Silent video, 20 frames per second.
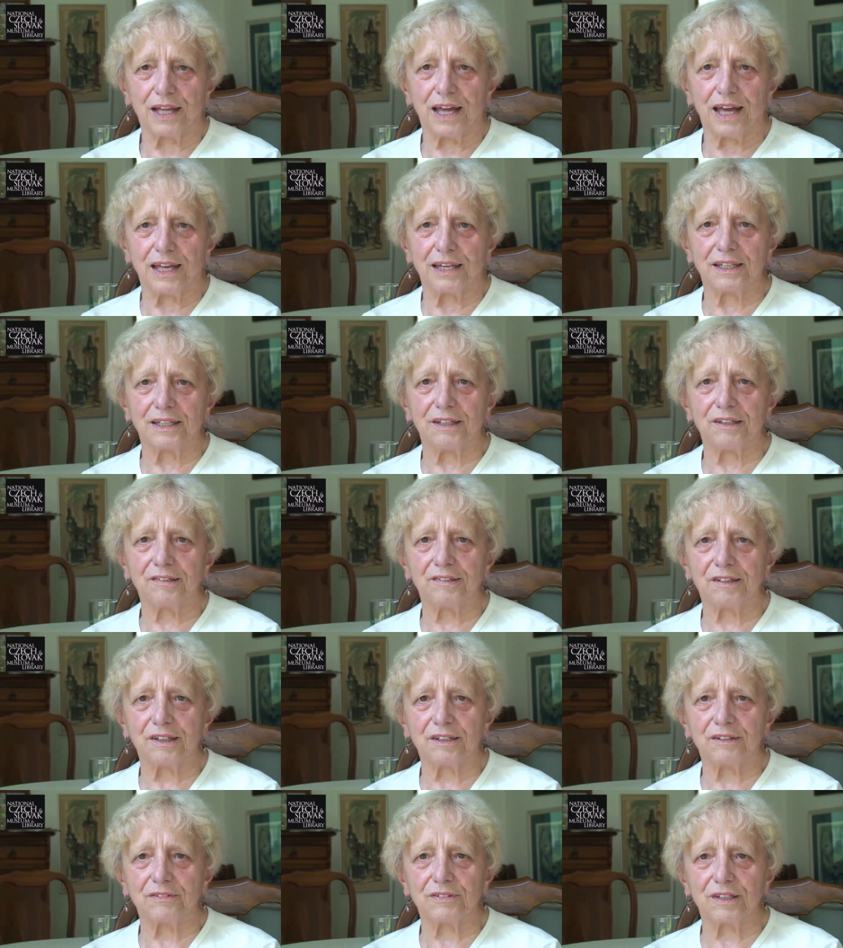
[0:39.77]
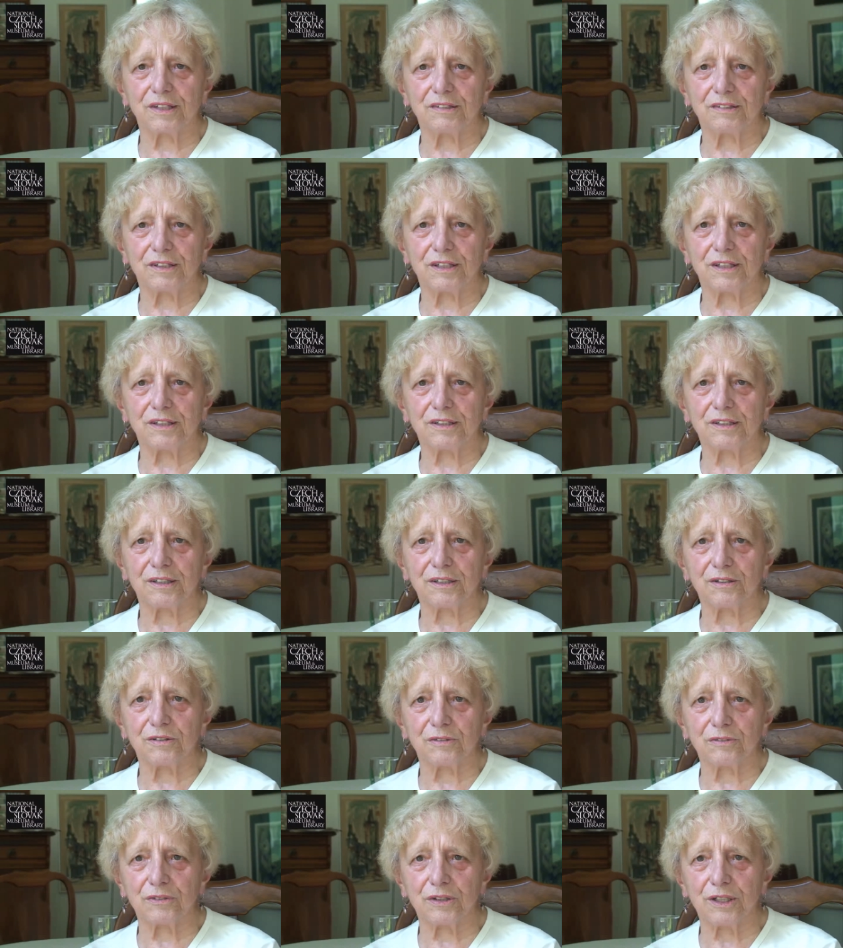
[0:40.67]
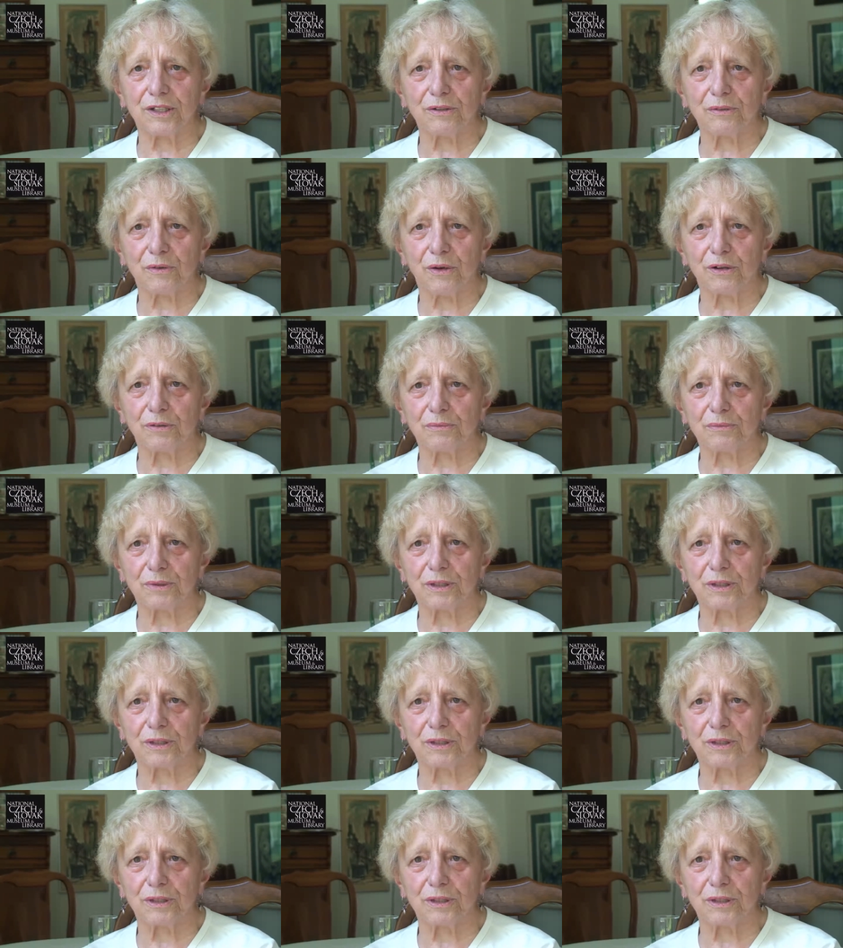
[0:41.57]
And he said, "If there's anything you really want,